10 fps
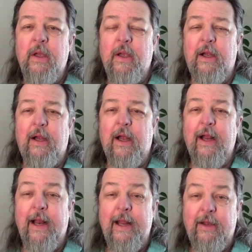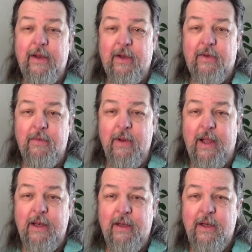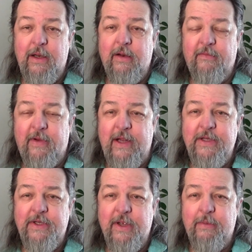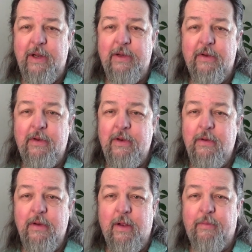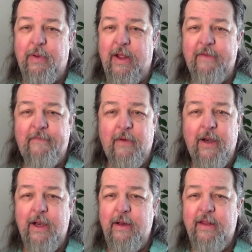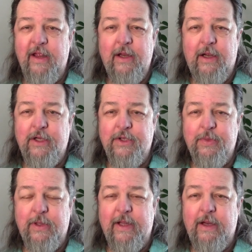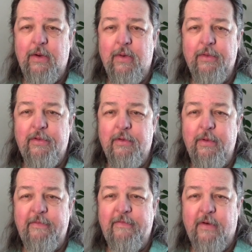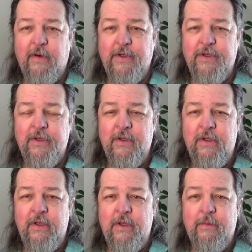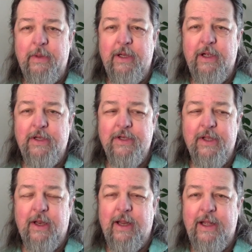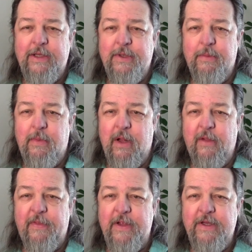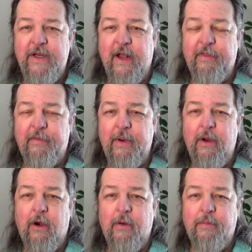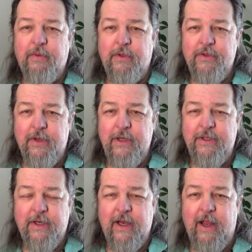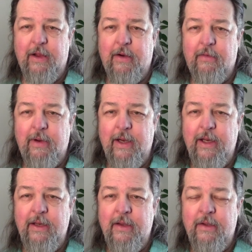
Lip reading: And I did advise him not to apply for anything else without going through me first, because in the last month, he's got 3 hard pulls on his account already.